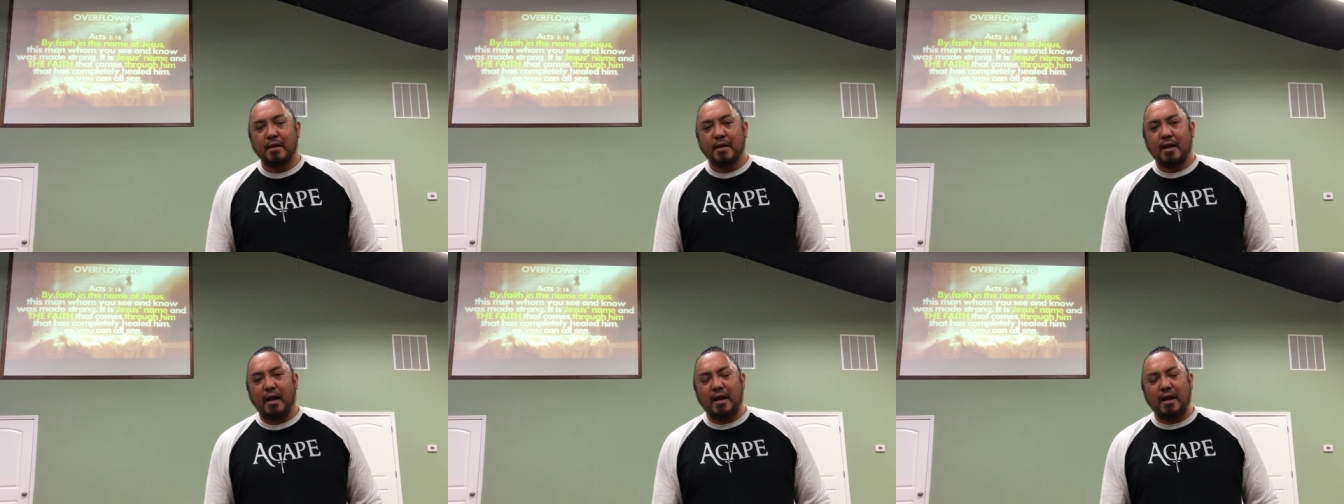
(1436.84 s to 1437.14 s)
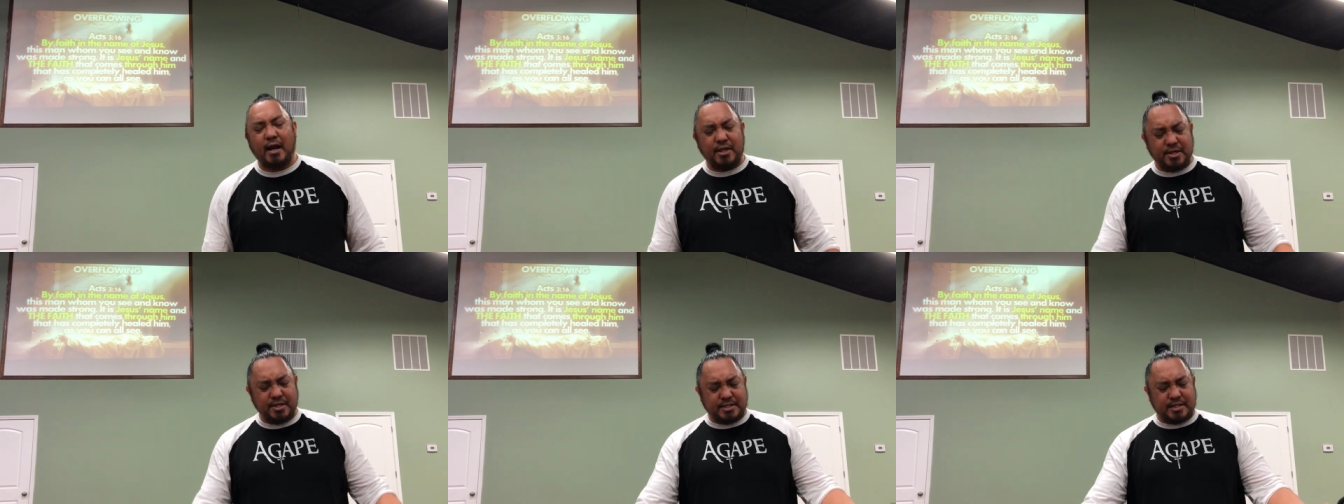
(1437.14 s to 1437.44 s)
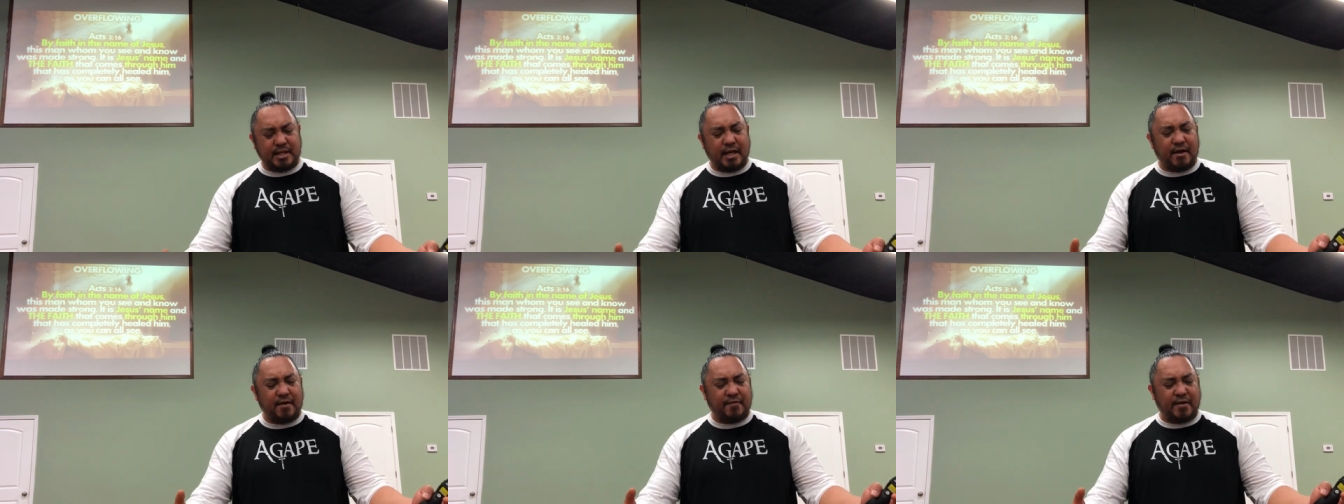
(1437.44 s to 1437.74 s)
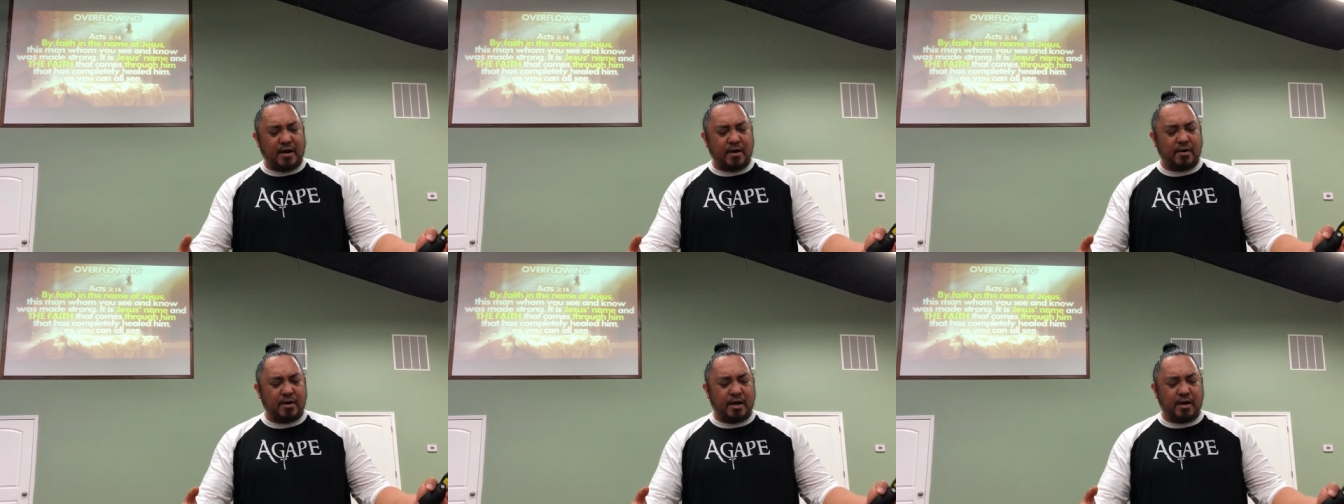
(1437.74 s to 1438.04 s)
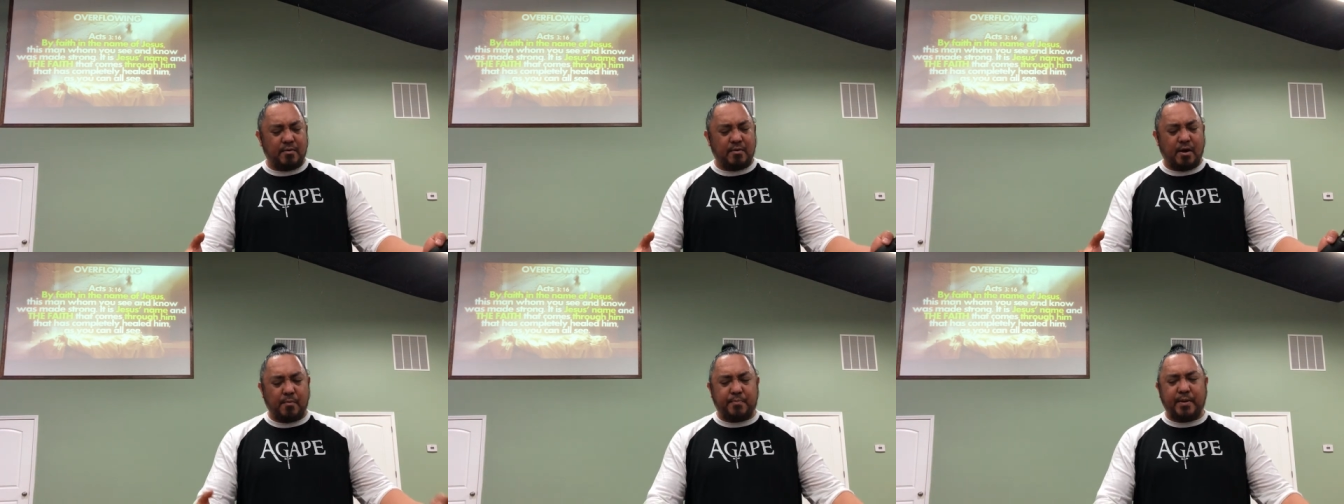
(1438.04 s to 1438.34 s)
And I just love how,
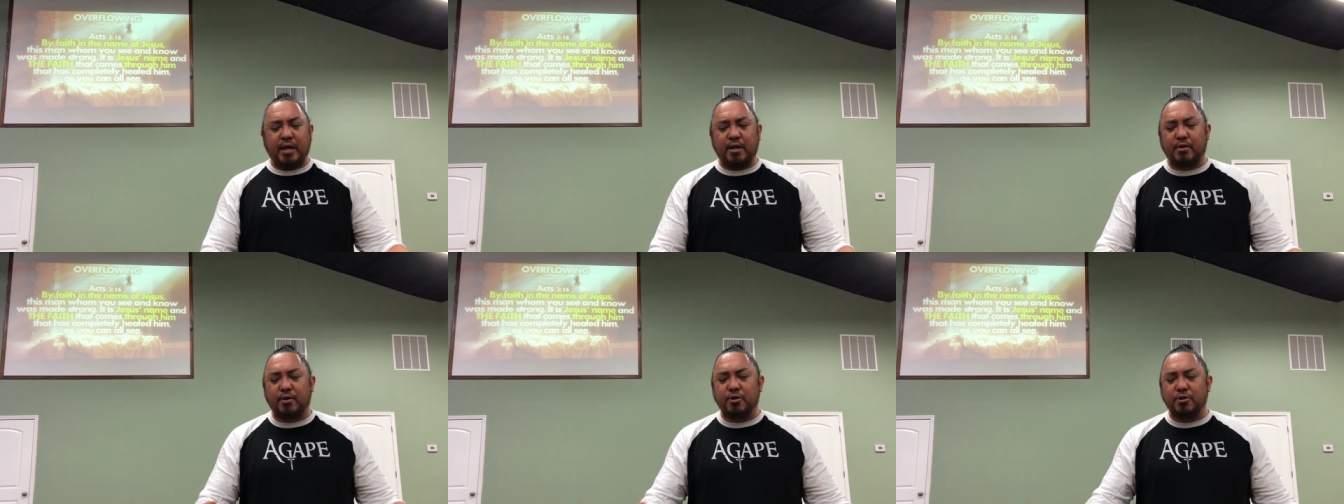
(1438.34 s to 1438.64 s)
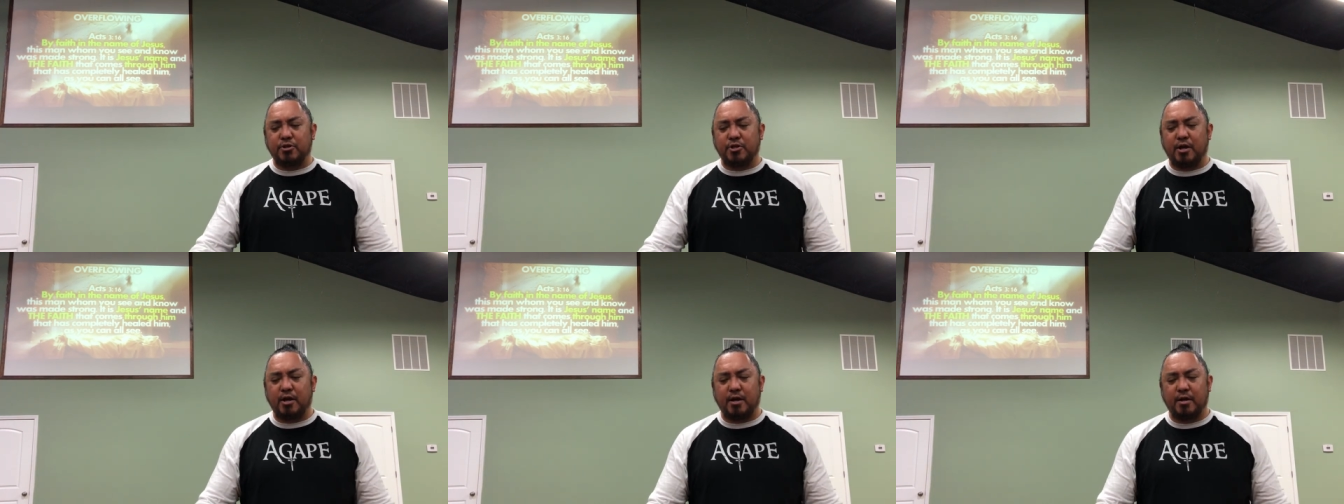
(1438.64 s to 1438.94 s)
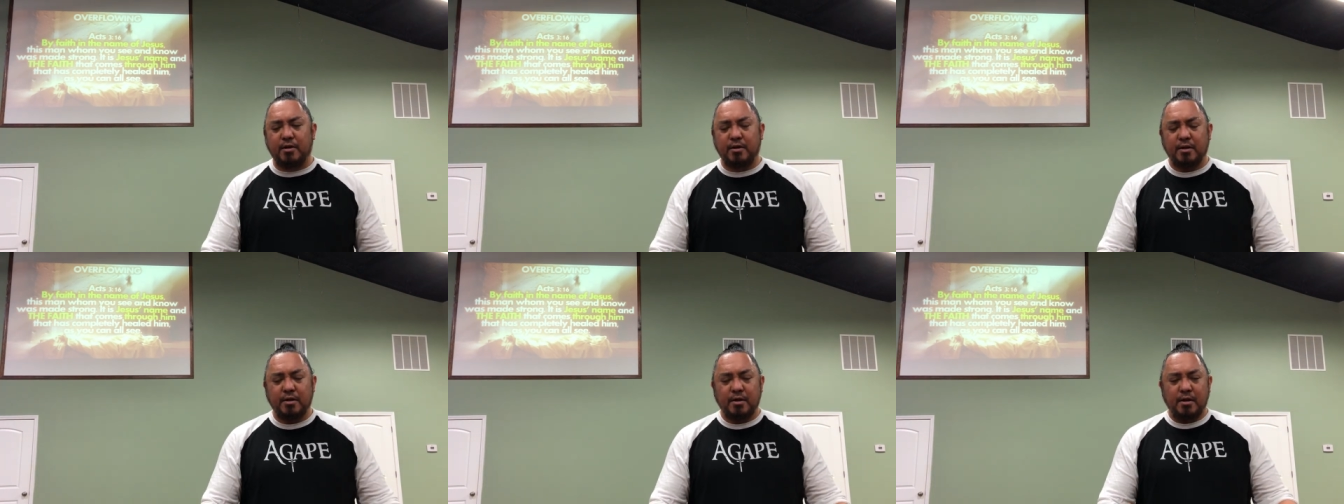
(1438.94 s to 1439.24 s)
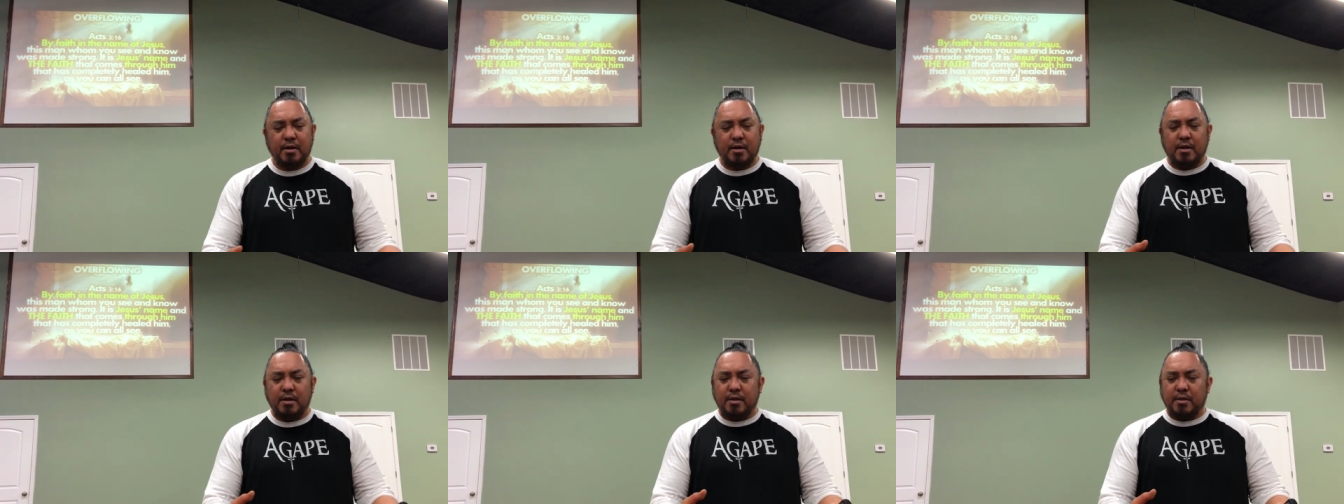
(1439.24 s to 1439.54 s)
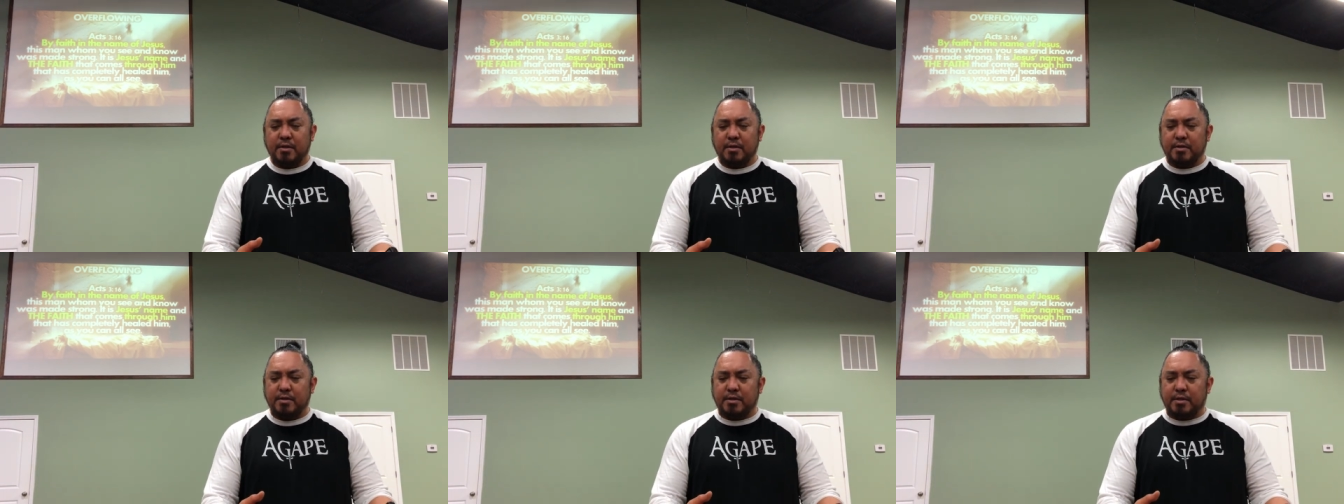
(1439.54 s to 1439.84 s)
how, how Peter and John,
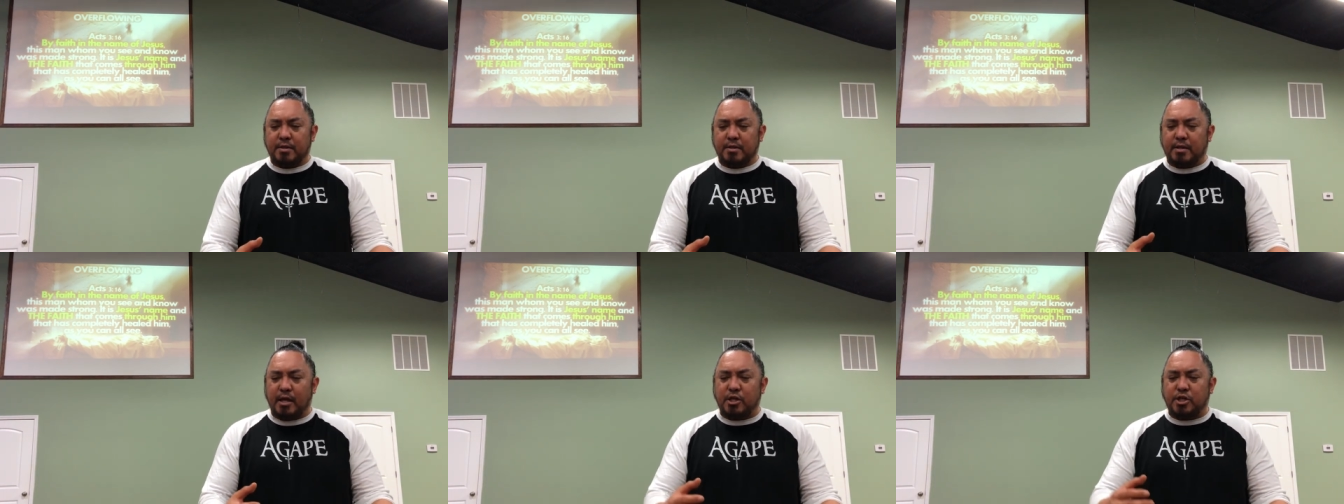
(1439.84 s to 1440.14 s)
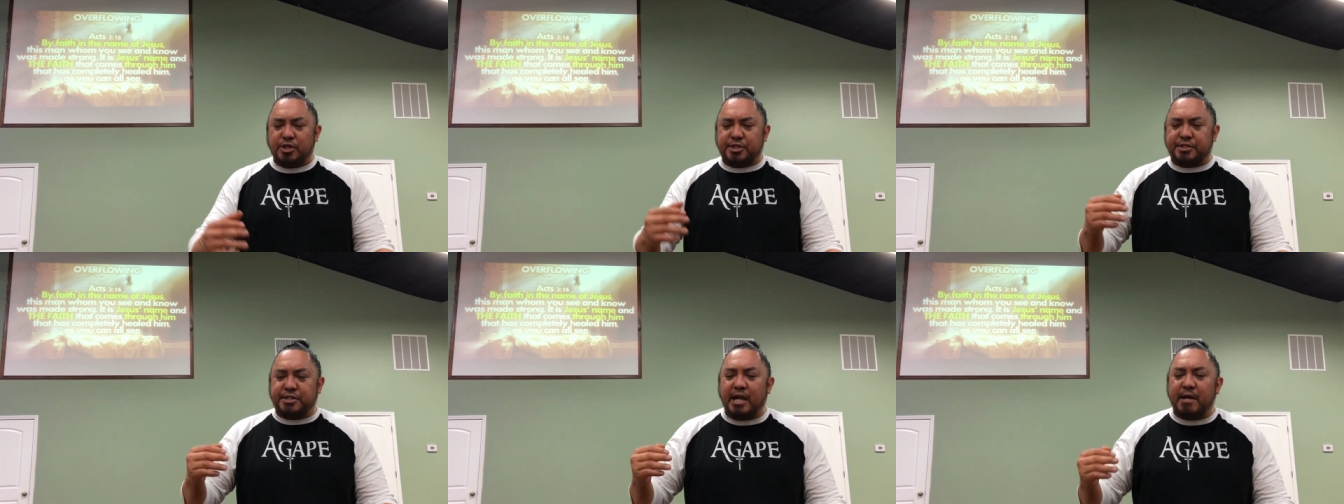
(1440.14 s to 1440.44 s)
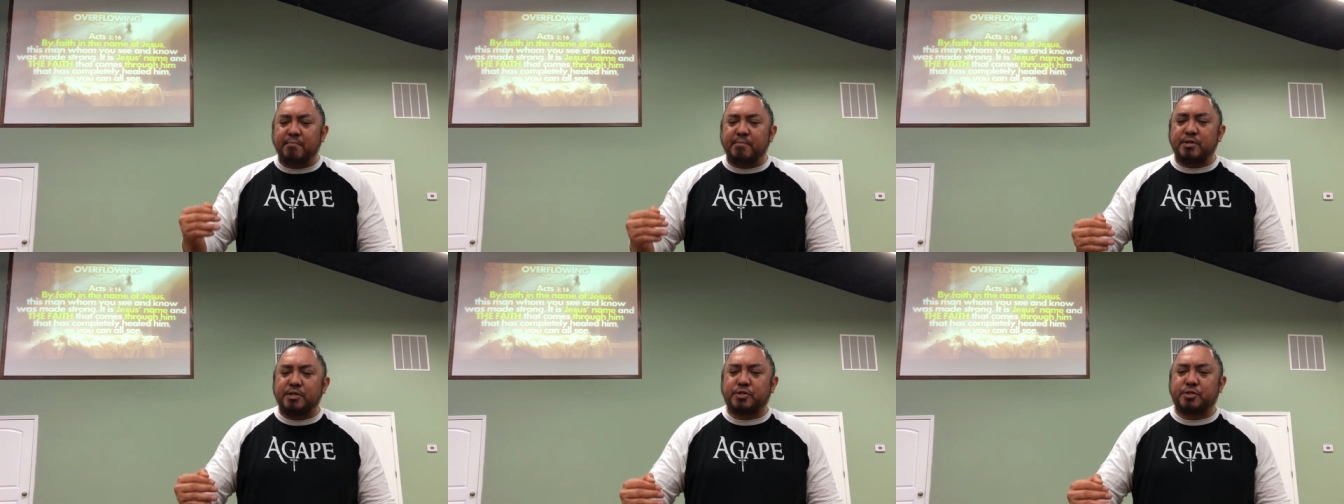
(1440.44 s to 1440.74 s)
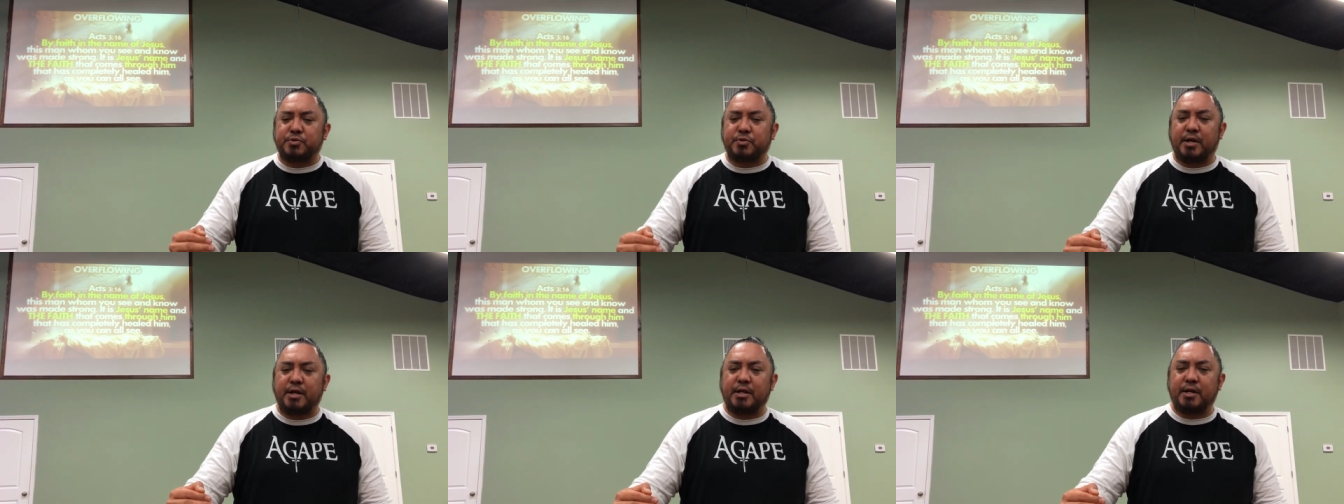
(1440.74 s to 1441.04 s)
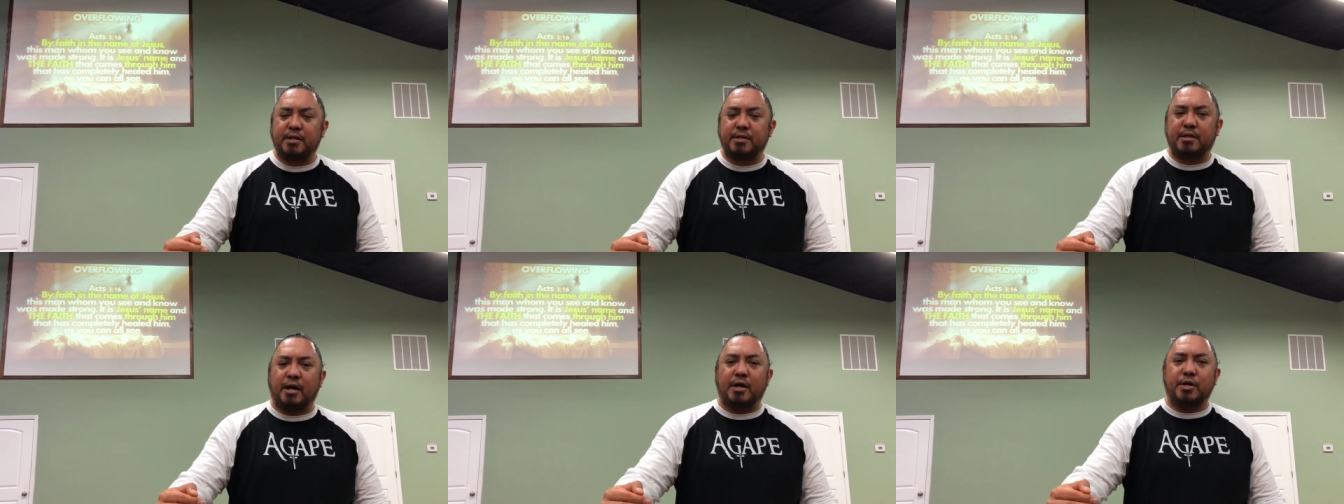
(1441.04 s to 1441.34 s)
they just
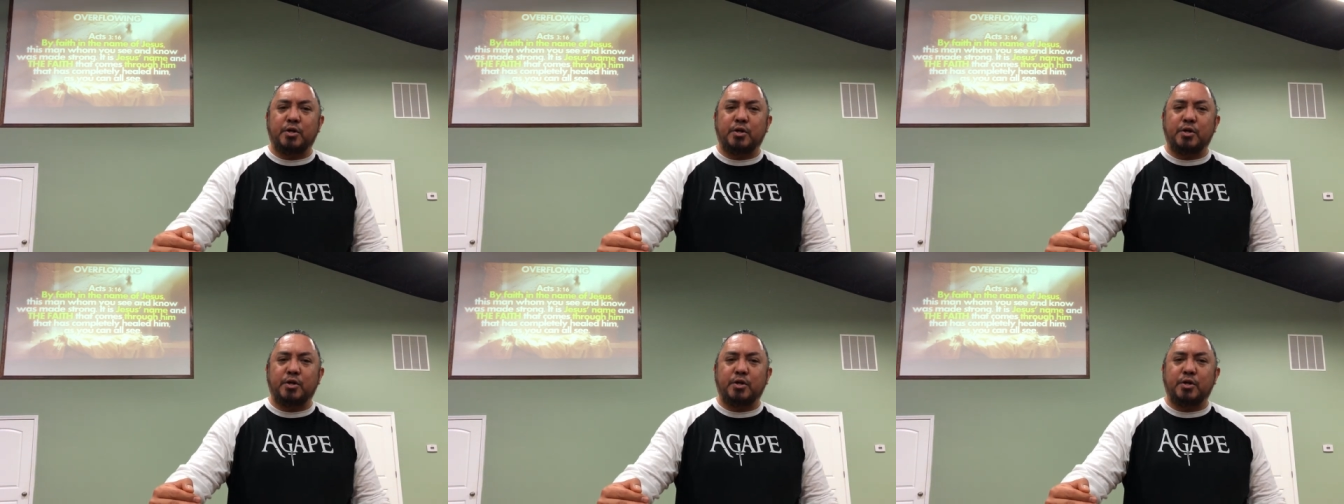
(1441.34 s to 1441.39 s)
demonstrated the